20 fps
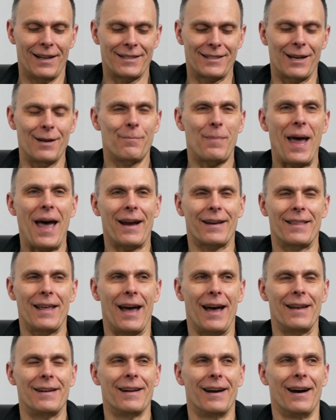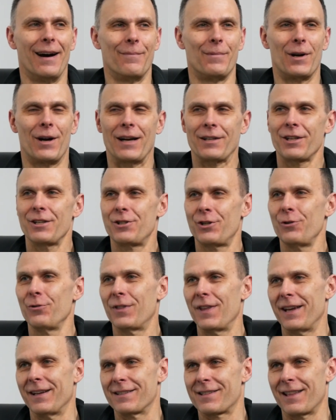let's unpack that. There are actually two
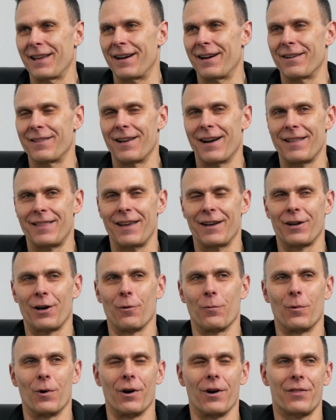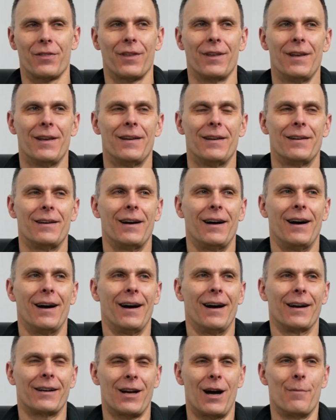things there that I think are worth
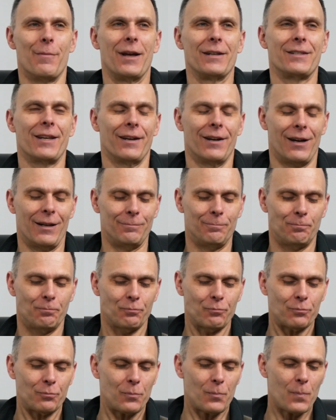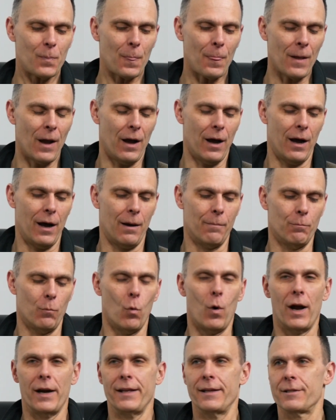commenting on.
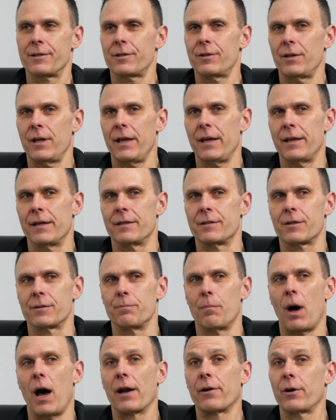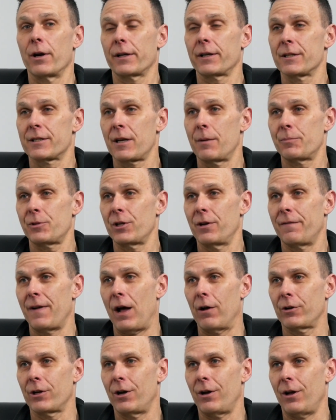One is moderate consumption of
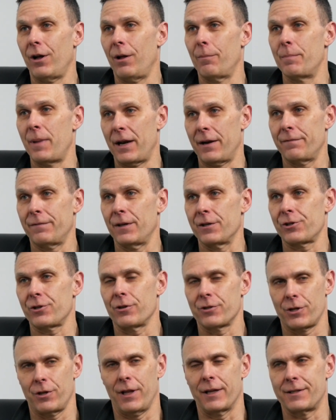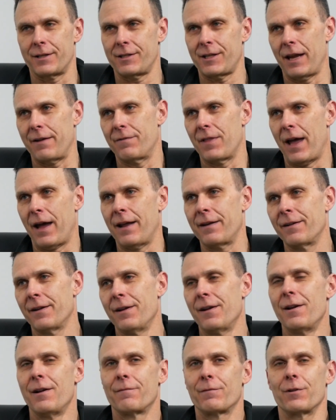alcohol beneficial? So let's save that
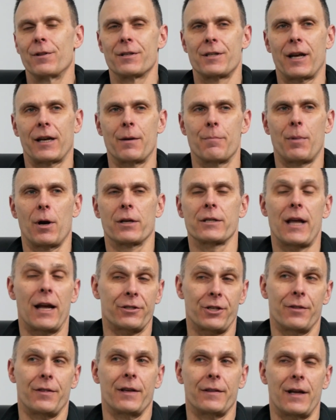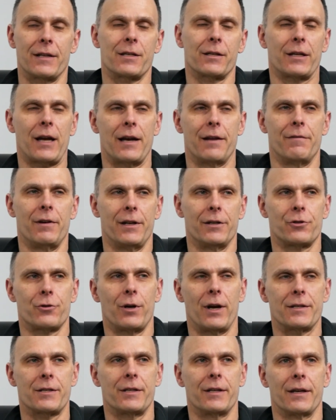for the second part, because I actually think that's a kind of an
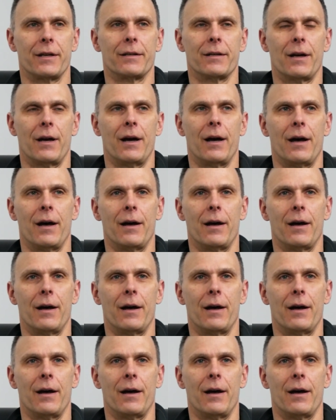interesting